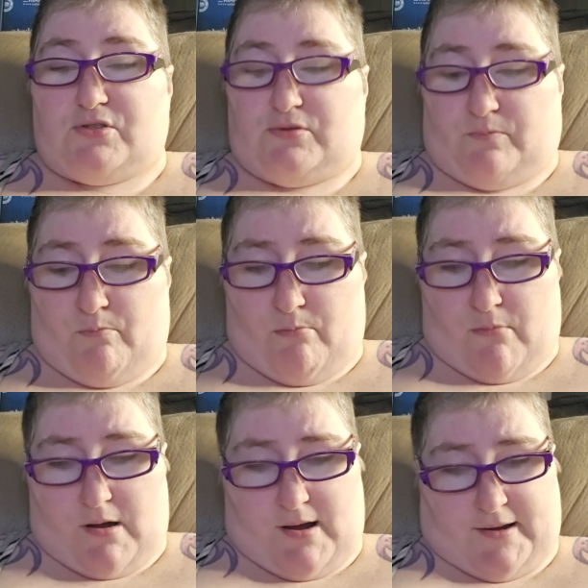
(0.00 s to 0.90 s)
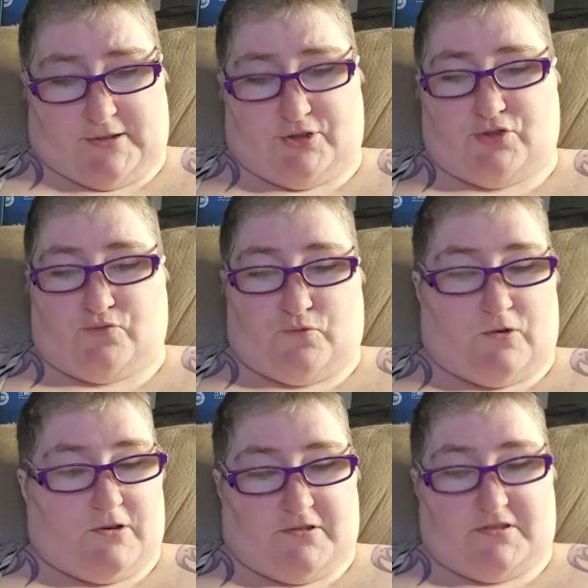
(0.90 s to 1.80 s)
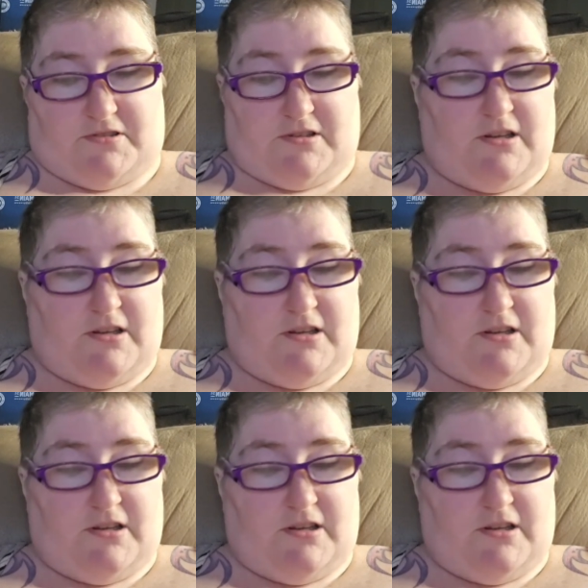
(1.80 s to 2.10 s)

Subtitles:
much worse